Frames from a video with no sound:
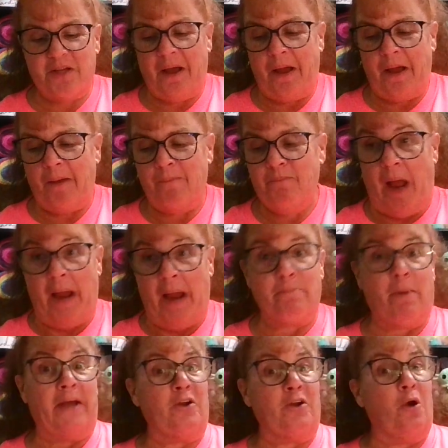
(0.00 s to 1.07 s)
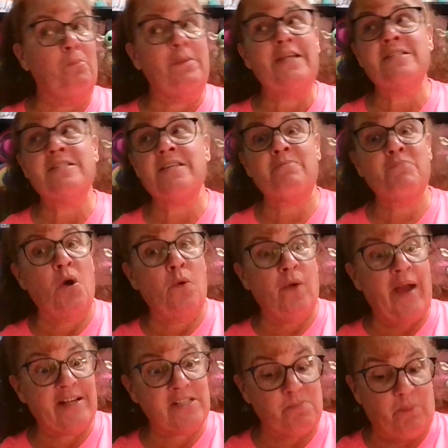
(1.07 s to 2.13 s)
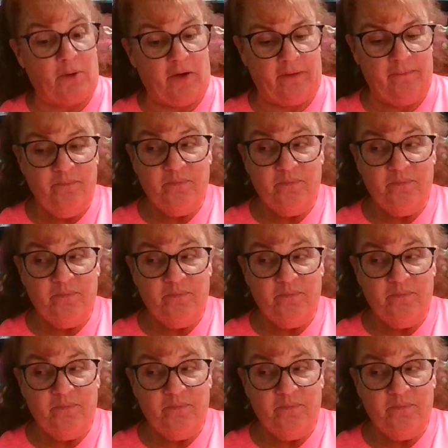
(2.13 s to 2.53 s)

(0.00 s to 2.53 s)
I by no means am no expert.